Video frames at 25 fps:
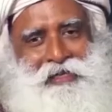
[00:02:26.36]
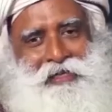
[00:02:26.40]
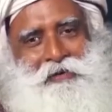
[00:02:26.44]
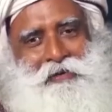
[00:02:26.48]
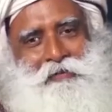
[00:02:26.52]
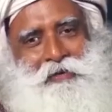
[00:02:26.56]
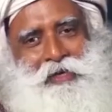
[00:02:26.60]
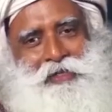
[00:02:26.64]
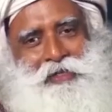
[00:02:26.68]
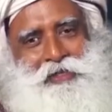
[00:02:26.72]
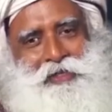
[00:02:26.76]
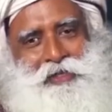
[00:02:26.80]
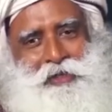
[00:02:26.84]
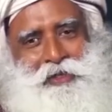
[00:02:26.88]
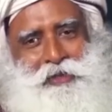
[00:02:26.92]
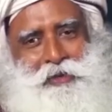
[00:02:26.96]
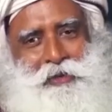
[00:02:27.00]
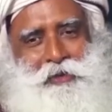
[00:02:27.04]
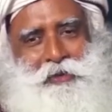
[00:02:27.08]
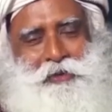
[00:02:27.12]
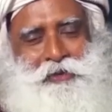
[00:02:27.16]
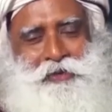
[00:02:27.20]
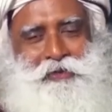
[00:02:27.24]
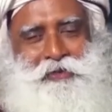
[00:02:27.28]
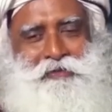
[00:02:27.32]
hit the
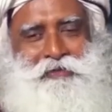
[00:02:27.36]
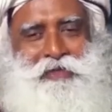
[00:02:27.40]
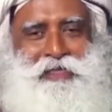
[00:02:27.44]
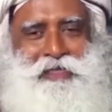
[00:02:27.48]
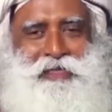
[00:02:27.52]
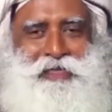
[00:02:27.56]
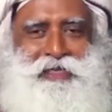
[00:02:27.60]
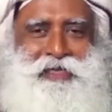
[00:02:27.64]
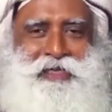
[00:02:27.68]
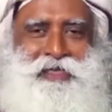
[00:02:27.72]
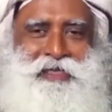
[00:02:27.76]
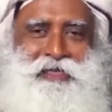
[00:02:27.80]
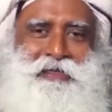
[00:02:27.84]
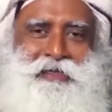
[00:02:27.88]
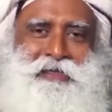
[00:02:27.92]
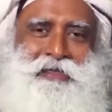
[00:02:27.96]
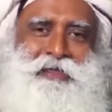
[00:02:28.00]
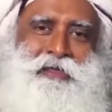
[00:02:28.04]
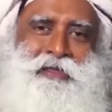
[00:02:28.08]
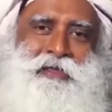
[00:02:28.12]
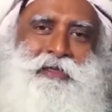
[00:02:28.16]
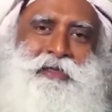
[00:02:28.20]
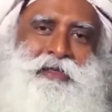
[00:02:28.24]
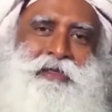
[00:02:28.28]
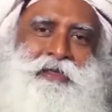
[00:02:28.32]
western coast of India.
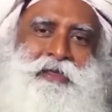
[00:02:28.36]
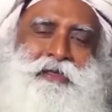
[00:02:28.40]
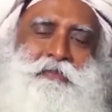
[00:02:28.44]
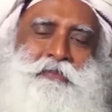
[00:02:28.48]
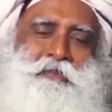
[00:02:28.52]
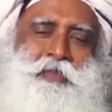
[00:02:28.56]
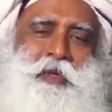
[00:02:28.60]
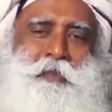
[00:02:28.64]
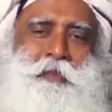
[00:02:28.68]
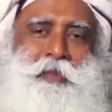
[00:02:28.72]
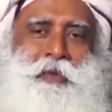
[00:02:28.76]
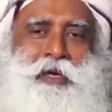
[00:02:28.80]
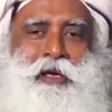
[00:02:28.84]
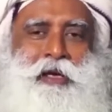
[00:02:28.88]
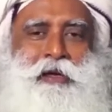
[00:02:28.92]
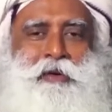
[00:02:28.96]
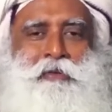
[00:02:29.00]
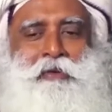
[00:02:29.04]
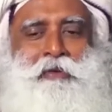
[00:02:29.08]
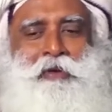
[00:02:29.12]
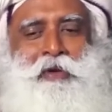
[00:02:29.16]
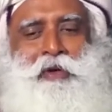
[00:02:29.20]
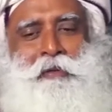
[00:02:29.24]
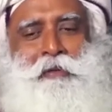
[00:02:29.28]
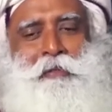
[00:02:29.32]
People
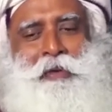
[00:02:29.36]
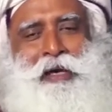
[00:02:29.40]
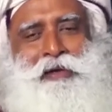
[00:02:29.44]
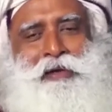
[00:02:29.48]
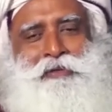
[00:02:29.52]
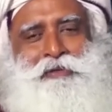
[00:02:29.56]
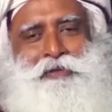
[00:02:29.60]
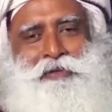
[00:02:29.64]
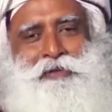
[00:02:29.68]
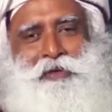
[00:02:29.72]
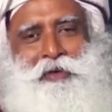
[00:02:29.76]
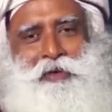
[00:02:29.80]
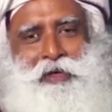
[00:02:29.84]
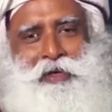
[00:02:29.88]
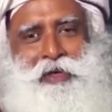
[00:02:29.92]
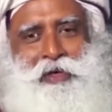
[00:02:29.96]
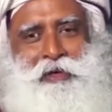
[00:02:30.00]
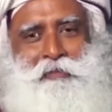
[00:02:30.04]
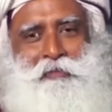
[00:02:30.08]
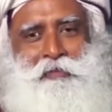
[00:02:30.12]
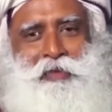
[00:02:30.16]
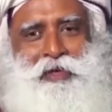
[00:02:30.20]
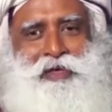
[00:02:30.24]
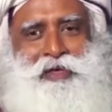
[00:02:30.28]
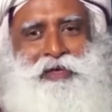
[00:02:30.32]
are going about
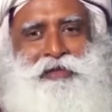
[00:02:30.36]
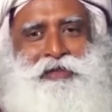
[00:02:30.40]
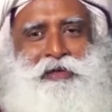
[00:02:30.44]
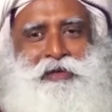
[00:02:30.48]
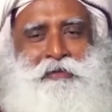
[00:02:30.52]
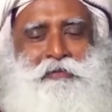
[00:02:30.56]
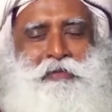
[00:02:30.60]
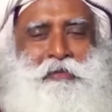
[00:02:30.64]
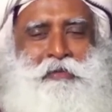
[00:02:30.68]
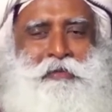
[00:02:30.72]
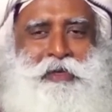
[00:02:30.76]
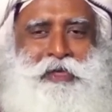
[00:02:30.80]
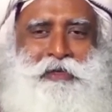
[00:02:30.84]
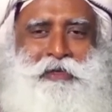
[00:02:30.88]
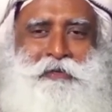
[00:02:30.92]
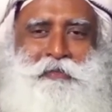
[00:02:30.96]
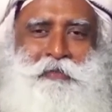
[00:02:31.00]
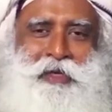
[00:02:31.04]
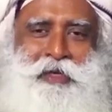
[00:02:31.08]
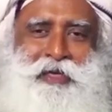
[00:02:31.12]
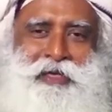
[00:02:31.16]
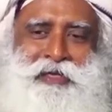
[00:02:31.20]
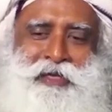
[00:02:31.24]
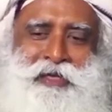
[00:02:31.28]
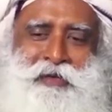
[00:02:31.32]
talking, be in the
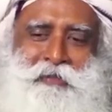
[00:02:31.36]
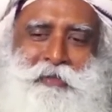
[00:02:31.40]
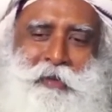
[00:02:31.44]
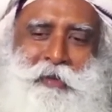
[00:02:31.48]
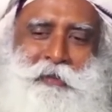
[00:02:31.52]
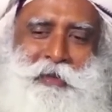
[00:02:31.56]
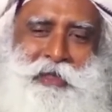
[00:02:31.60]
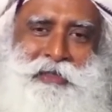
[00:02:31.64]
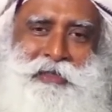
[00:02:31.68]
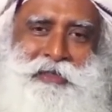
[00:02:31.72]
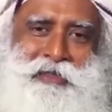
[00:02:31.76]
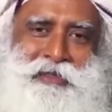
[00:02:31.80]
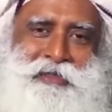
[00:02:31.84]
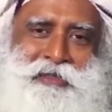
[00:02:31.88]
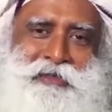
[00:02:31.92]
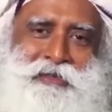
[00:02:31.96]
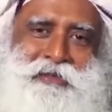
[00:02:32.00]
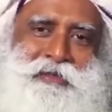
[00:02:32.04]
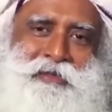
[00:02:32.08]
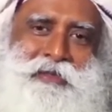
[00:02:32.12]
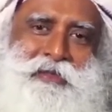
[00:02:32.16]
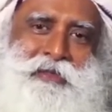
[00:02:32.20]
moment, be in the moment.